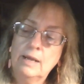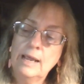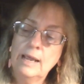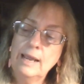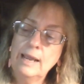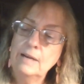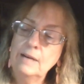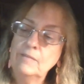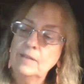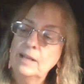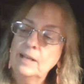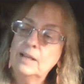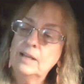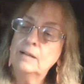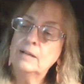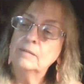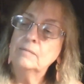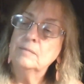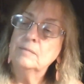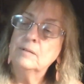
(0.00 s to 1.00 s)
kind of like
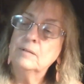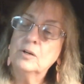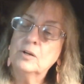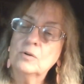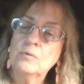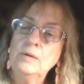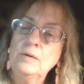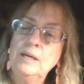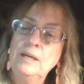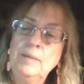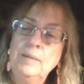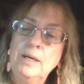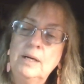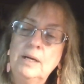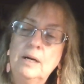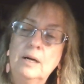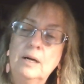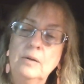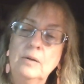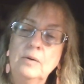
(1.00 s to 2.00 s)
a creamy
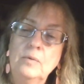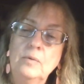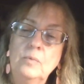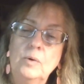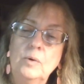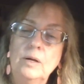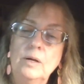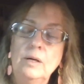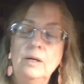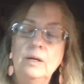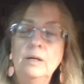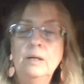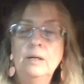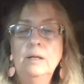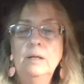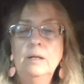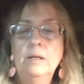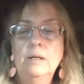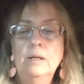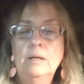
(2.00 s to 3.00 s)
colored one,
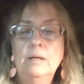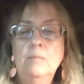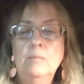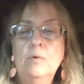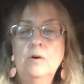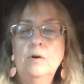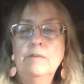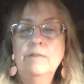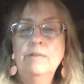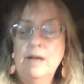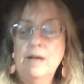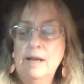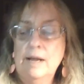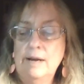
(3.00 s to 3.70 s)
more of an